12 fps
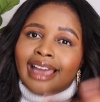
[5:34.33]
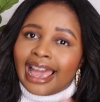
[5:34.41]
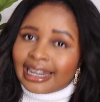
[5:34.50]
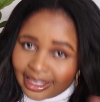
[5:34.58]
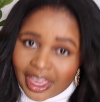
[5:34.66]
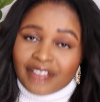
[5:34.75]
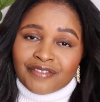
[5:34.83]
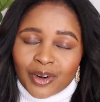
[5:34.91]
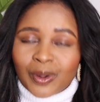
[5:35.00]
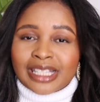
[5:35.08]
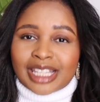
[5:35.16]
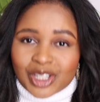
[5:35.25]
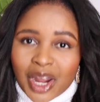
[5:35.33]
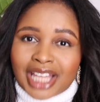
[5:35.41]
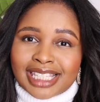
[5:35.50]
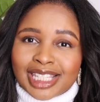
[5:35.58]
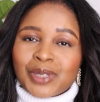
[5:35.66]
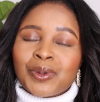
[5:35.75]
Another influencer
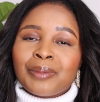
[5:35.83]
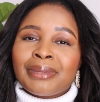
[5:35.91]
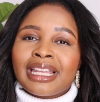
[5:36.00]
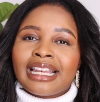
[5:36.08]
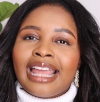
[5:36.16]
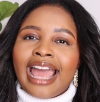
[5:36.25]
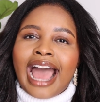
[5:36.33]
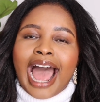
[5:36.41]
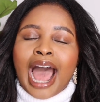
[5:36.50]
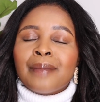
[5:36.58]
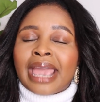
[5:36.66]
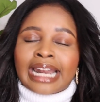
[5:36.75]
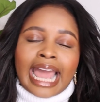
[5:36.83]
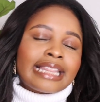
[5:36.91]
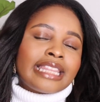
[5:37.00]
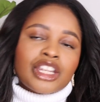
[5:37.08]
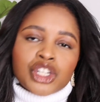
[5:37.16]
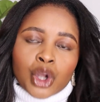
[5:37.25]
trusts this woman, and I
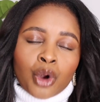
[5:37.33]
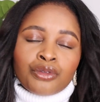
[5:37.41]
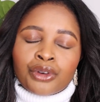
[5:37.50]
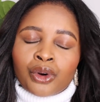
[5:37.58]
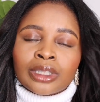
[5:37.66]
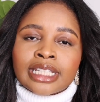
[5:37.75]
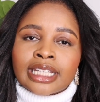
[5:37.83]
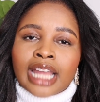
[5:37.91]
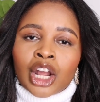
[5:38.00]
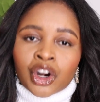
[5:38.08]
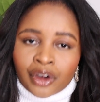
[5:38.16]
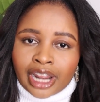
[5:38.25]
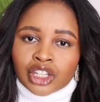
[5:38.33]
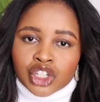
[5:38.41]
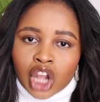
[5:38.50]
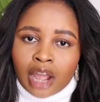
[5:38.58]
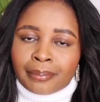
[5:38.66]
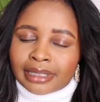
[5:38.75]
think she overall did a great
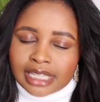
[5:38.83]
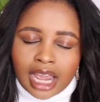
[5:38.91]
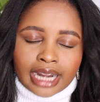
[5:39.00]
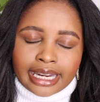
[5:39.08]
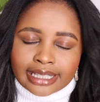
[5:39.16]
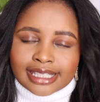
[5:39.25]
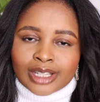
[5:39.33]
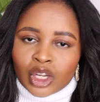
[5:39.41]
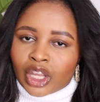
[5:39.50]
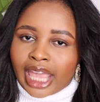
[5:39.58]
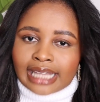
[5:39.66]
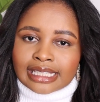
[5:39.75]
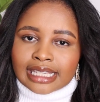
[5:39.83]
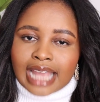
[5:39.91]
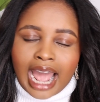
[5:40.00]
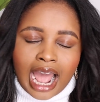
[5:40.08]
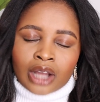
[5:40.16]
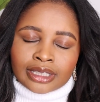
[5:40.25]
job. But yeah, let's look at
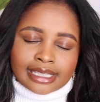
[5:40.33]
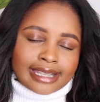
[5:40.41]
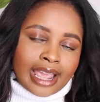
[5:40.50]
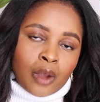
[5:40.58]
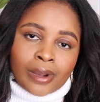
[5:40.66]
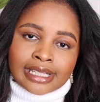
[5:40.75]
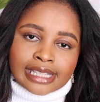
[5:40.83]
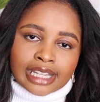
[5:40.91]
how this hair was